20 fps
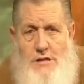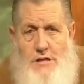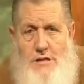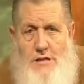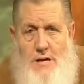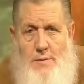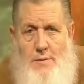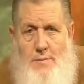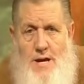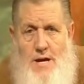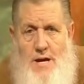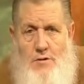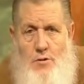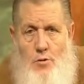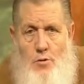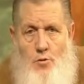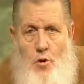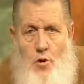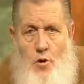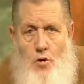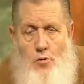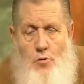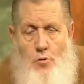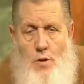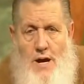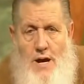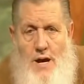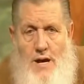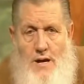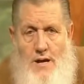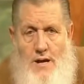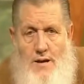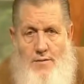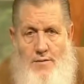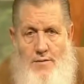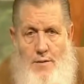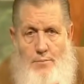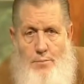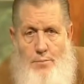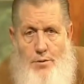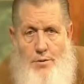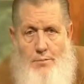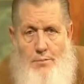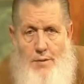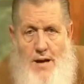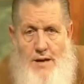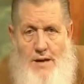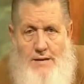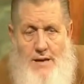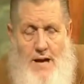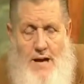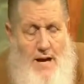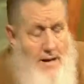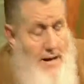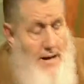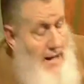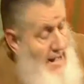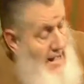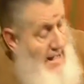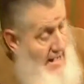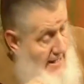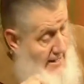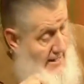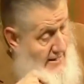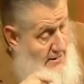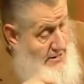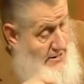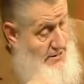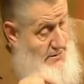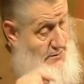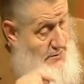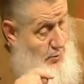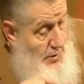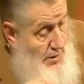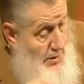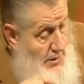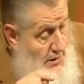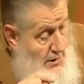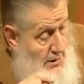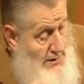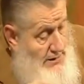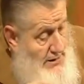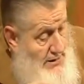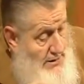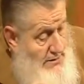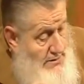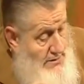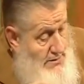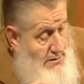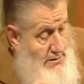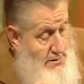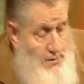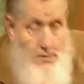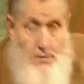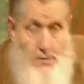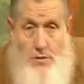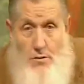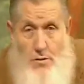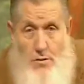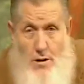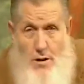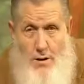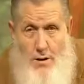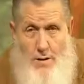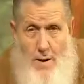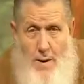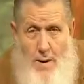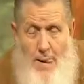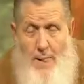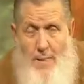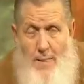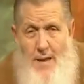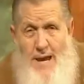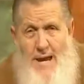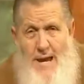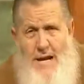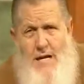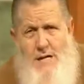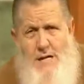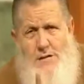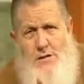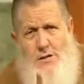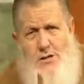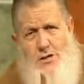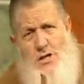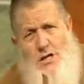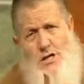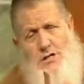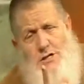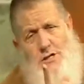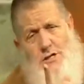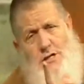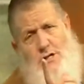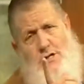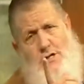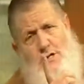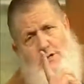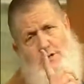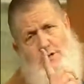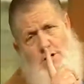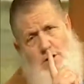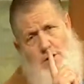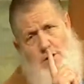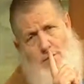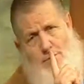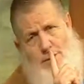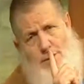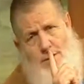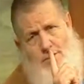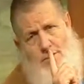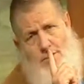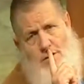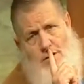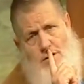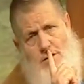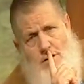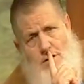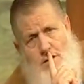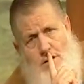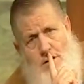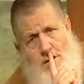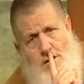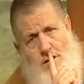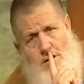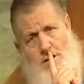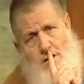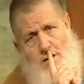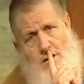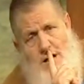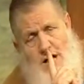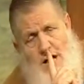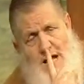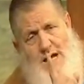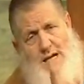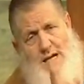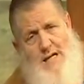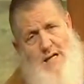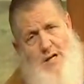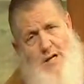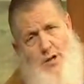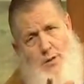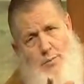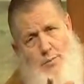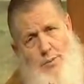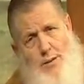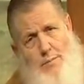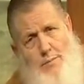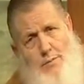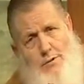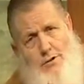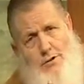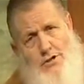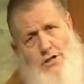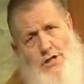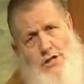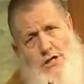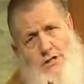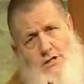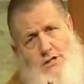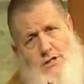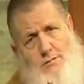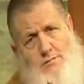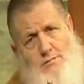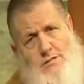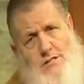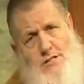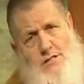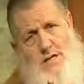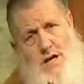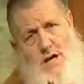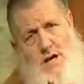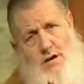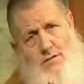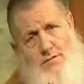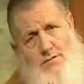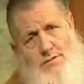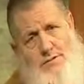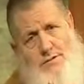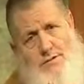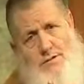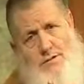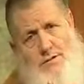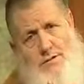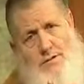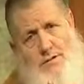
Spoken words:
that they made the wrong way that put them like that. And this is what Allah tells us in the Quran, that He doesn't change the condition of the people until the people change themselves.